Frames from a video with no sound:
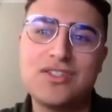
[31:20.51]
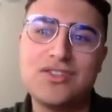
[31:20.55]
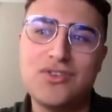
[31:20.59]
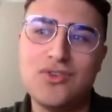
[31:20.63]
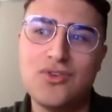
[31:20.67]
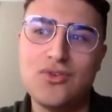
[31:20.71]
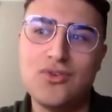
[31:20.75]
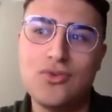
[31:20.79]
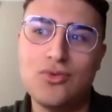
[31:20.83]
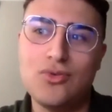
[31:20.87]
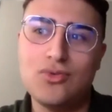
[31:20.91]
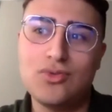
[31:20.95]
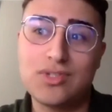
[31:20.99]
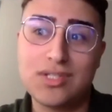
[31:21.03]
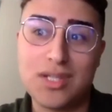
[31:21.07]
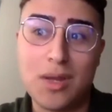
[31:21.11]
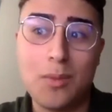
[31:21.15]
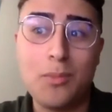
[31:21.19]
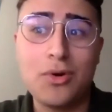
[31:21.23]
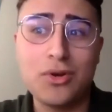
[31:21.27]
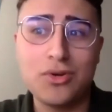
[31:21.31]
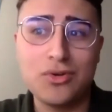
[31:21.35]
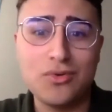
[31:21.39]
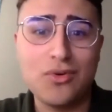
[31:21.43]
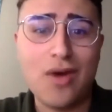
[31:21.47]
to
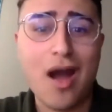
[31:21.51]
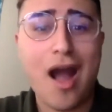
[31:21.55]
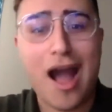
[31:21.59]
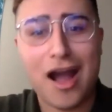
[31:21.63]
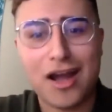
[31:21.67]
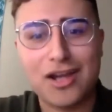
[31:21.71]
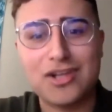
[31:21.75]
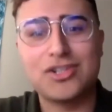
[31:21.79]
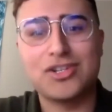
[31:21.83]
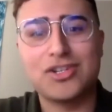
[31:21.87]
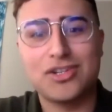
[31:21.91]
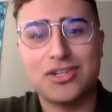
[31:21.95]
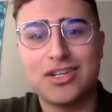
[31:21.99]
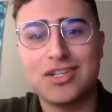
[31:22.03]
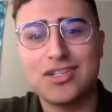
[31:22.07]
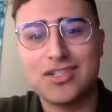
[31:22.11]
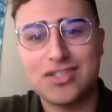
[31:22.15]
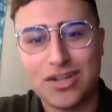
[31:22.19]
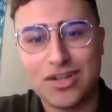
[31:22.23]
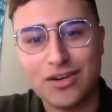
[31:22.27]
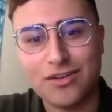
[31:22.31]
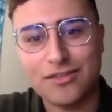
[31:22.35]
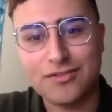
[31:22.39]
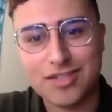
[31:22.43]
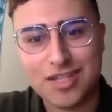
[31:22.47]
someone who actually
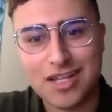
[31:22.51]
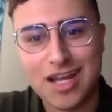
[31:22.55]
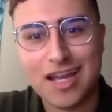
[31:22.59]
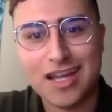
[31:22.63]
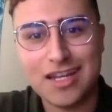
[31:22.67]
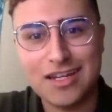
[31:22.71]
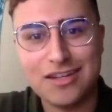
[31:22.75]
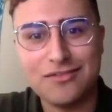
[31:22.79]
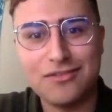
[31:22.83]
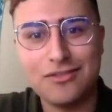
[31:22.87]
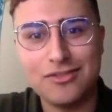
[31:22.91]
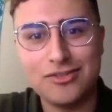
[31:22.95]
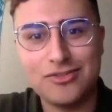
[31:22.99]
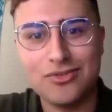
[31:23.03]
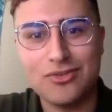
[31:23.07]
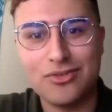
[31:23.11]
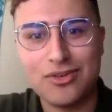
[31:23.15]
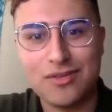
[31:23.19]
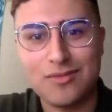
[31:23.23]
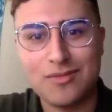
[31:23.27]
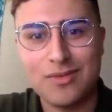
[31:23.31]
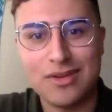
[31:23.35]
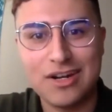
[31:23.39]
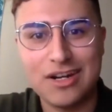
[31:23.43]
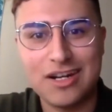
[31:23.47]
serves that individual
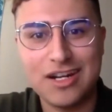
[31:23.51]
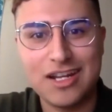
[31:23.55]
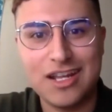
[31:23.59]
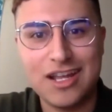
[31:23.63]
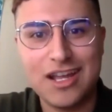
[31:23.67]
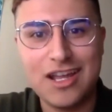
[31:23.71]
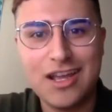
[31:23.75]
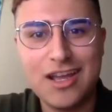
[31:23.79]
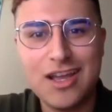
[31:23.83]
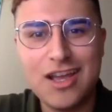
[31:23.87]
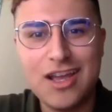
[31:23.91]
community.